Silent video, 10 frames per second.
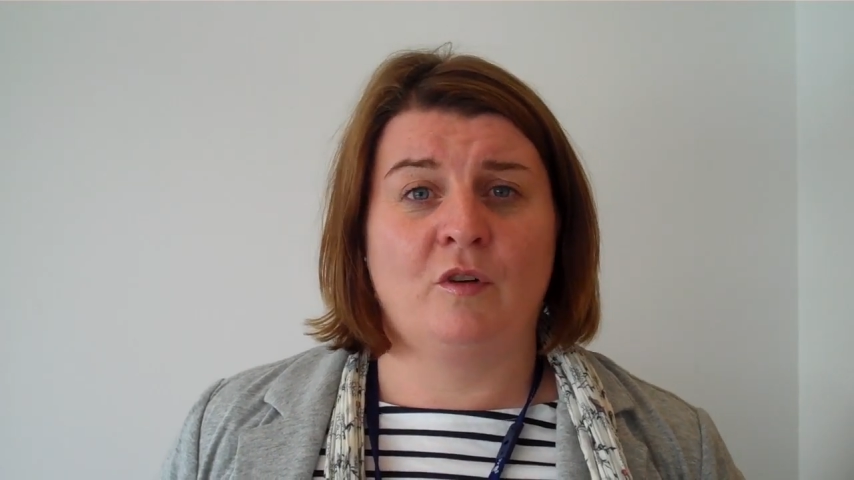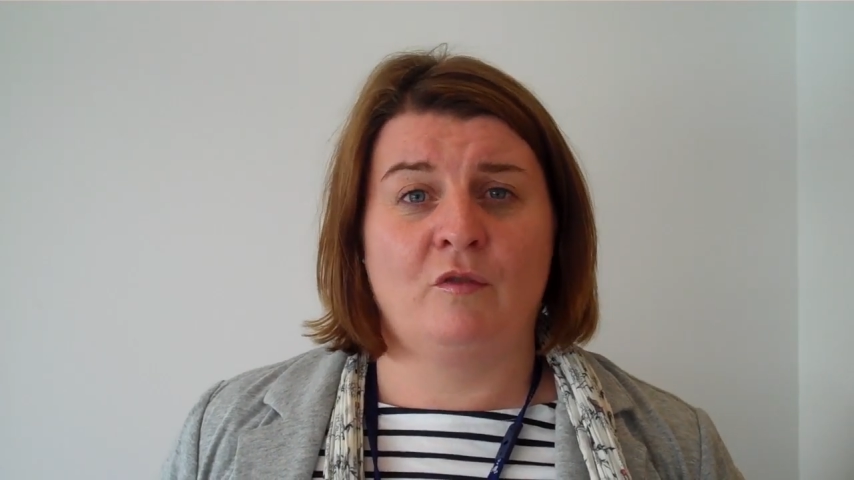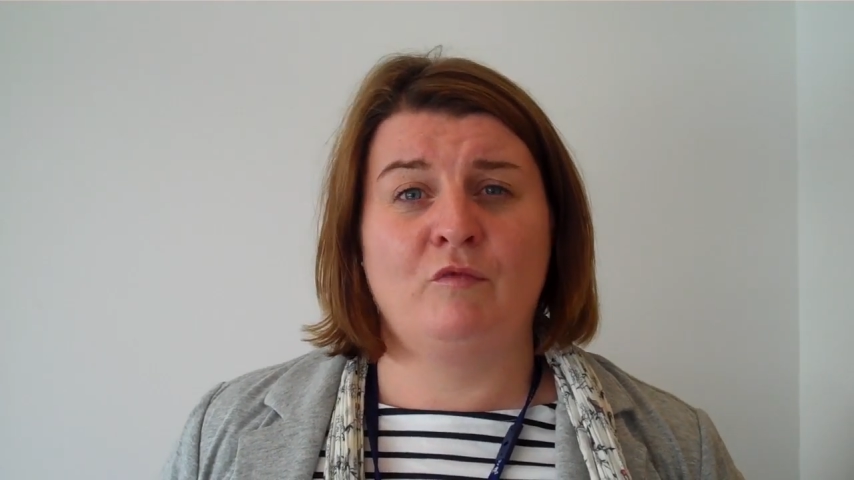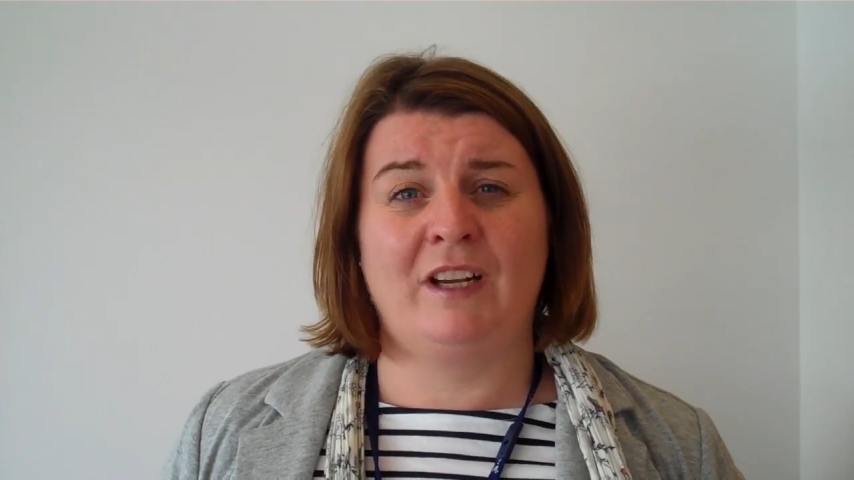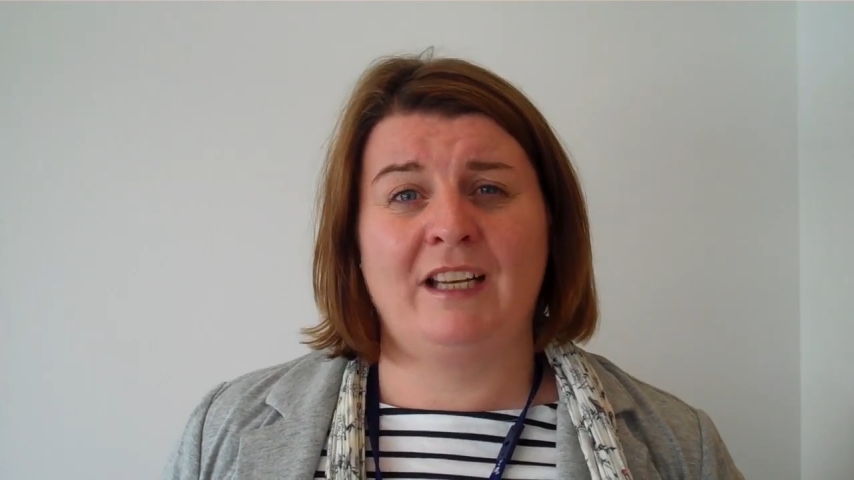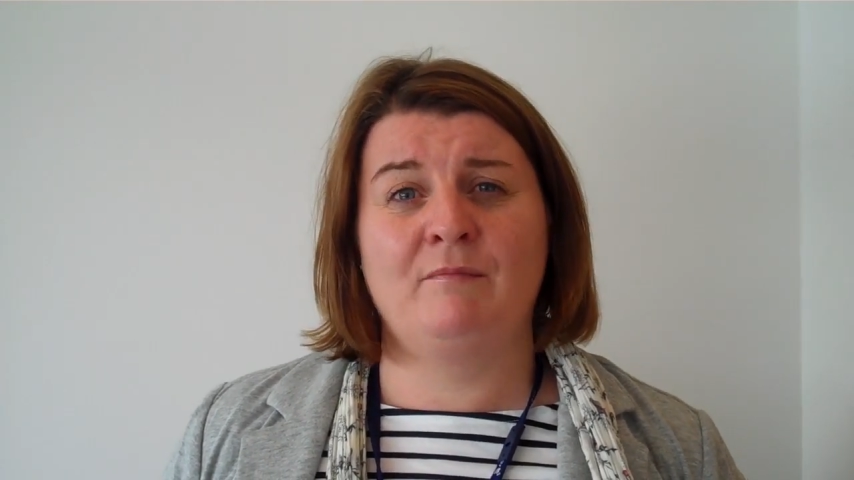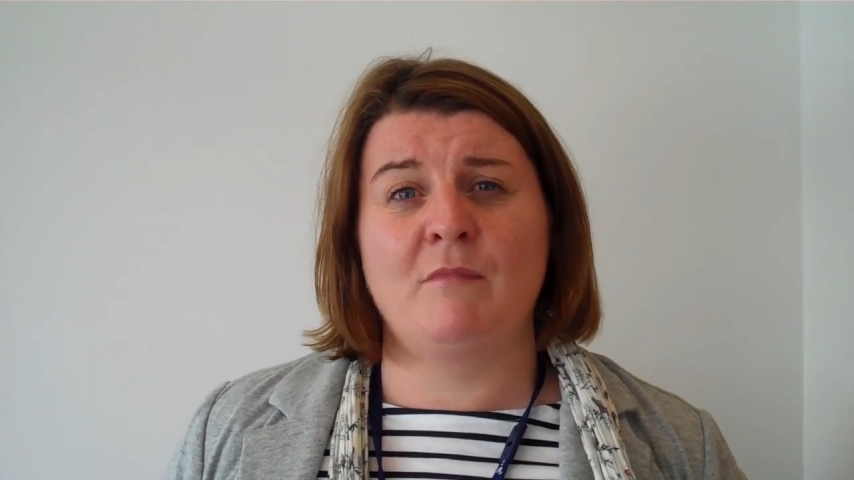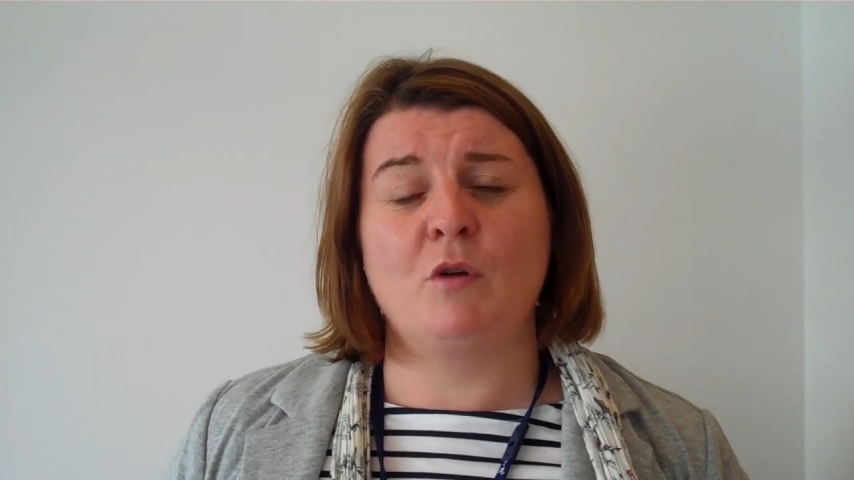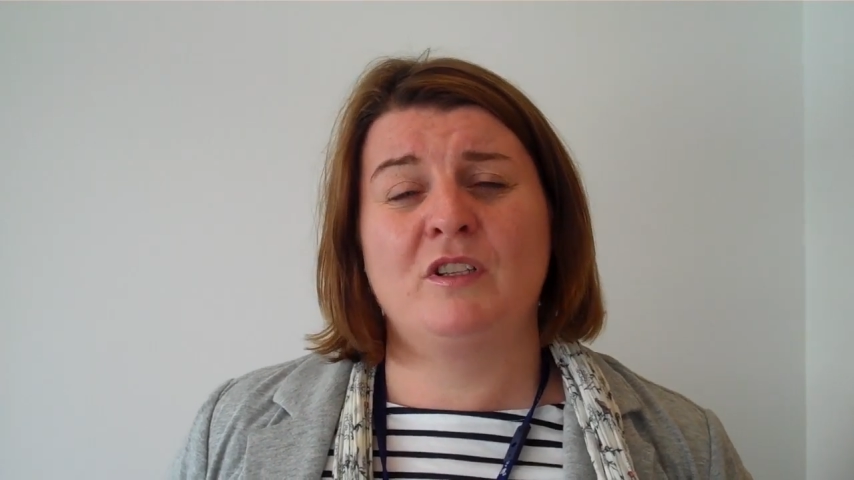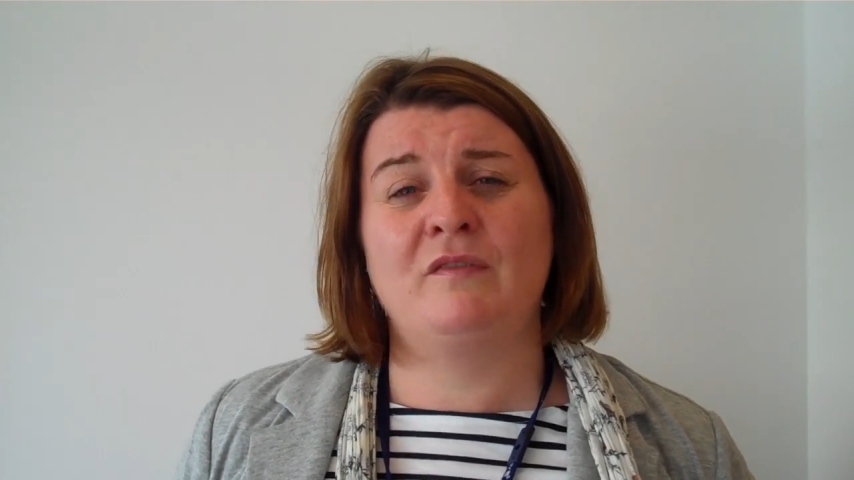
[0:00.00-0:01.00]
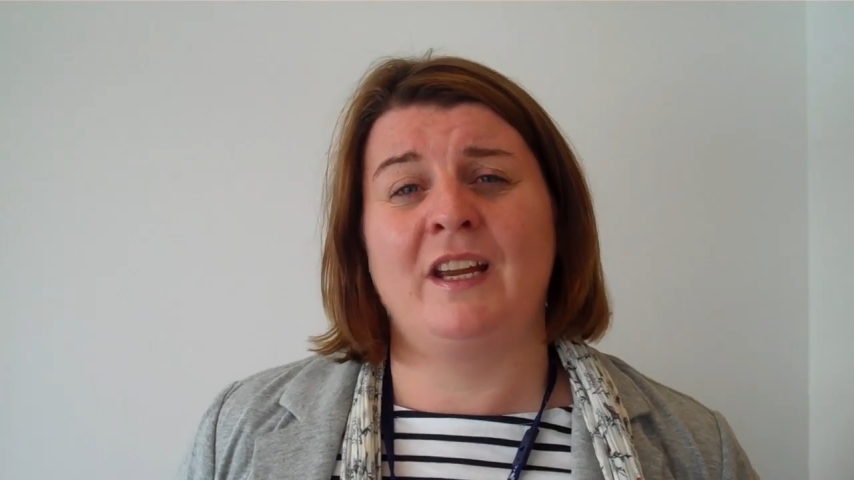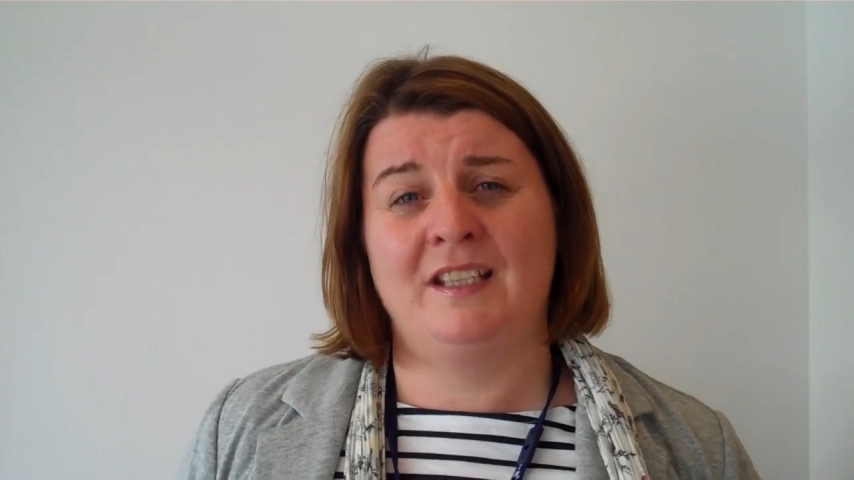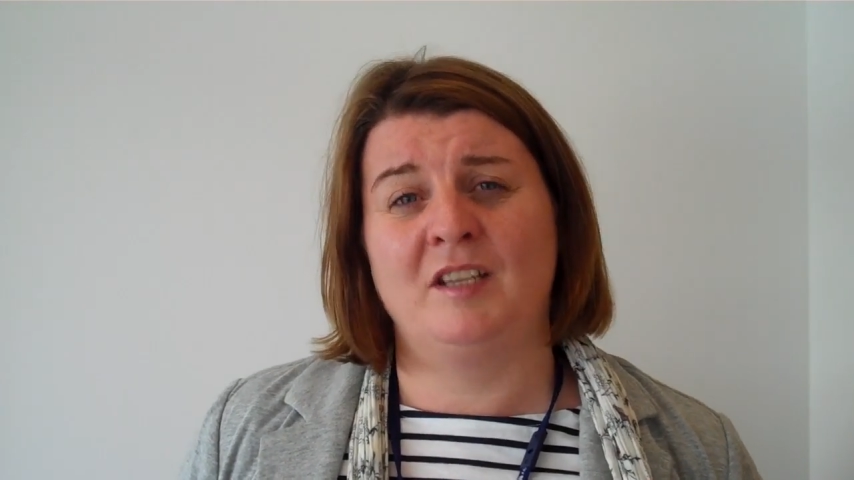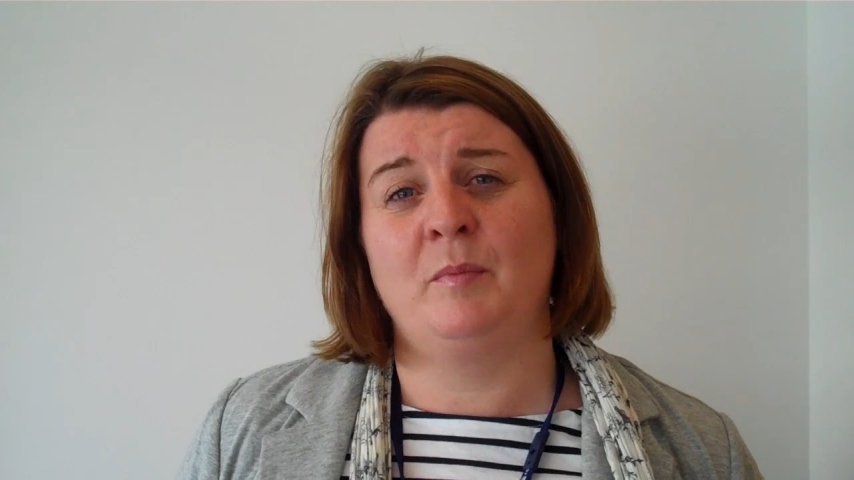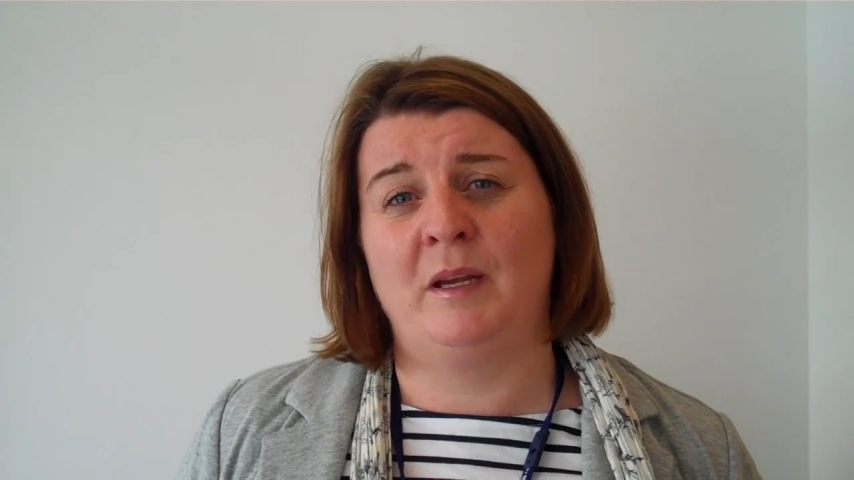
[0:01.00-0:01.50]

Really motivated